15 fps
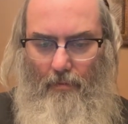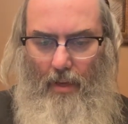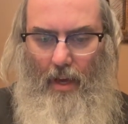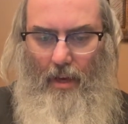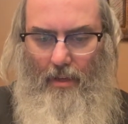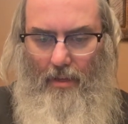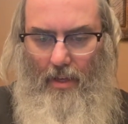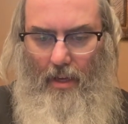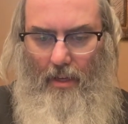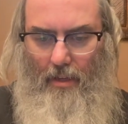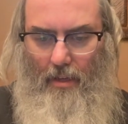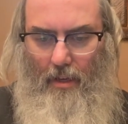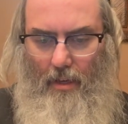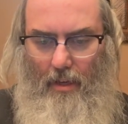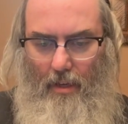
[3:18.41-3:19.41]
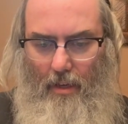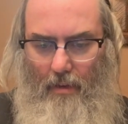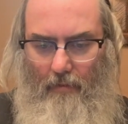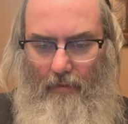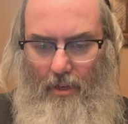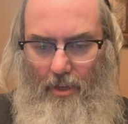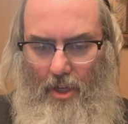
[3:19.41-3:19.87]
Yeah, exactly.
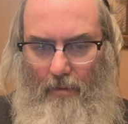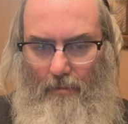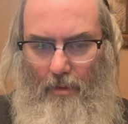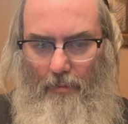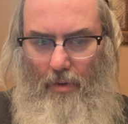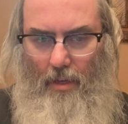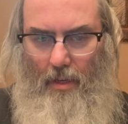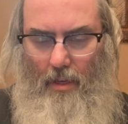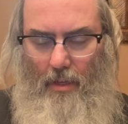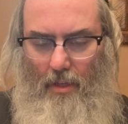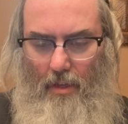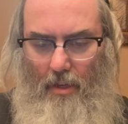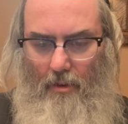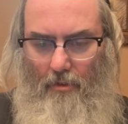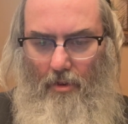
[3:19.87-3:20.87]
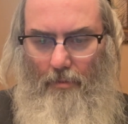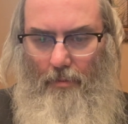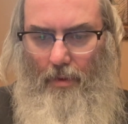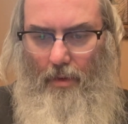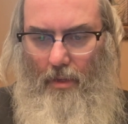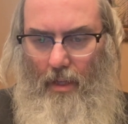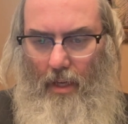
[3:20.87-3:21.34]
If we can Shalom to put it into the group,
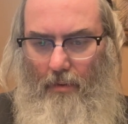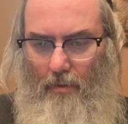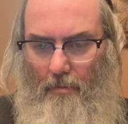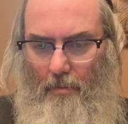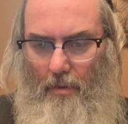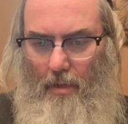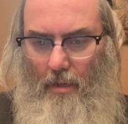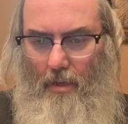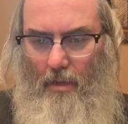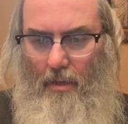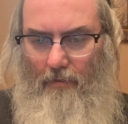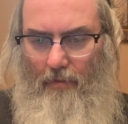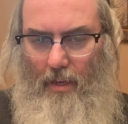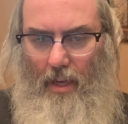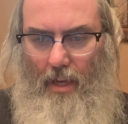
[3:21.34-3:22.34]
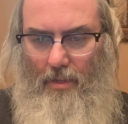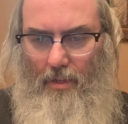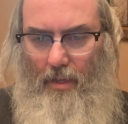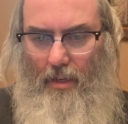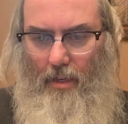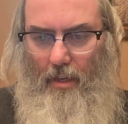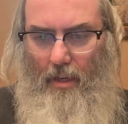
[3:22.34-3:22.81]
that would be
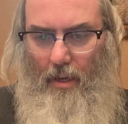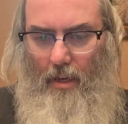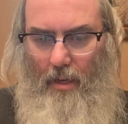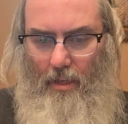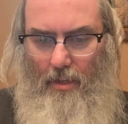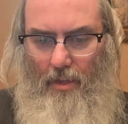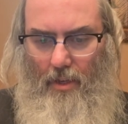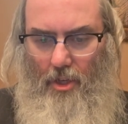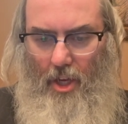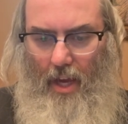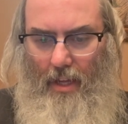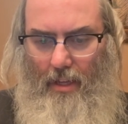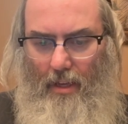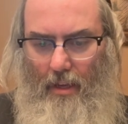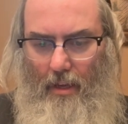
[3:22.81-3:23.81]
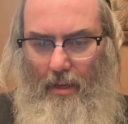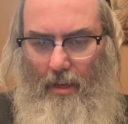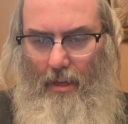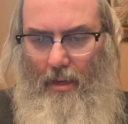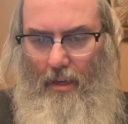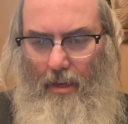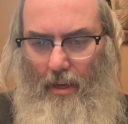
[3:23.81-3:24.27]
fantastic. Into the chat,
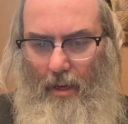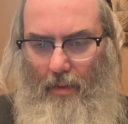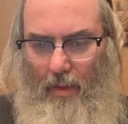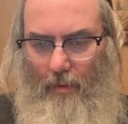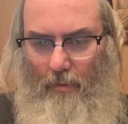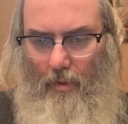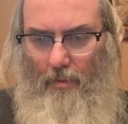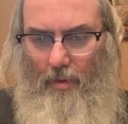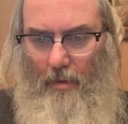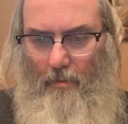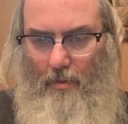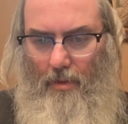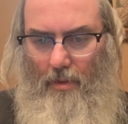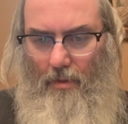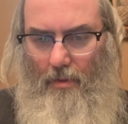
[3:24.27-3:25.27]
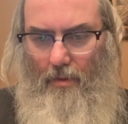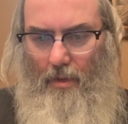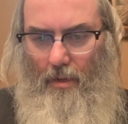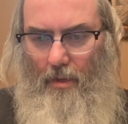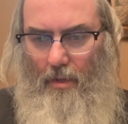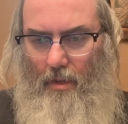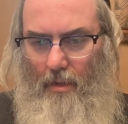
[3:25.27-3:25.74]
and then we'll be able to
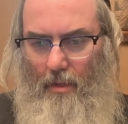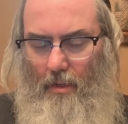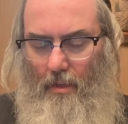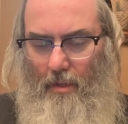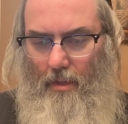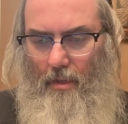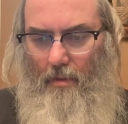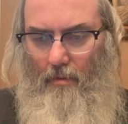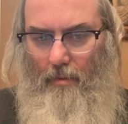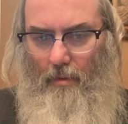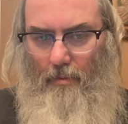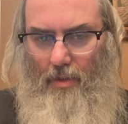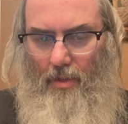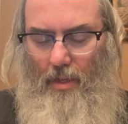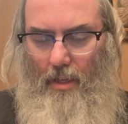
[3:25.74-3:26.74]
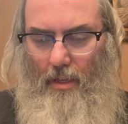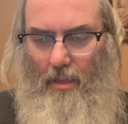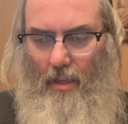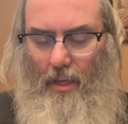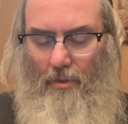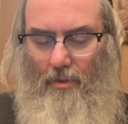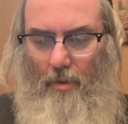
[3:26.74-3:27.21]
see it.
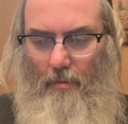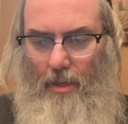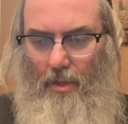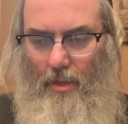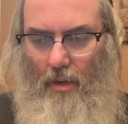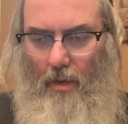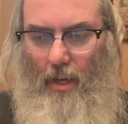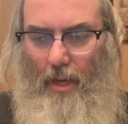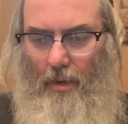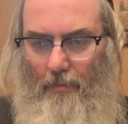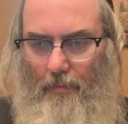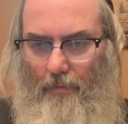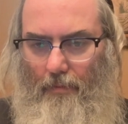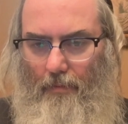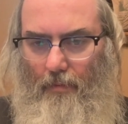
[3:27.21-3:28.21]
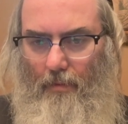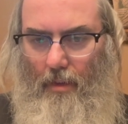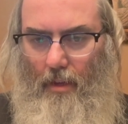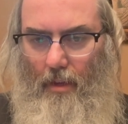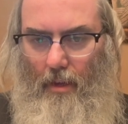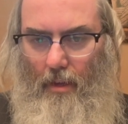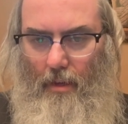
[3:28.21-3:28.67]
Thank you so much. Okay,
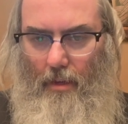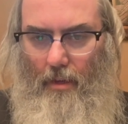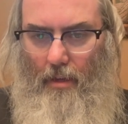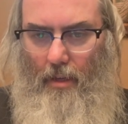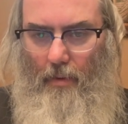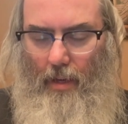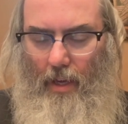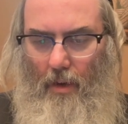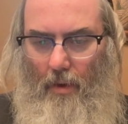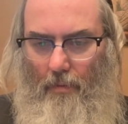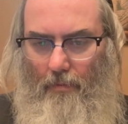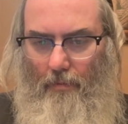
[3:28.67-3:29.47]
here we go.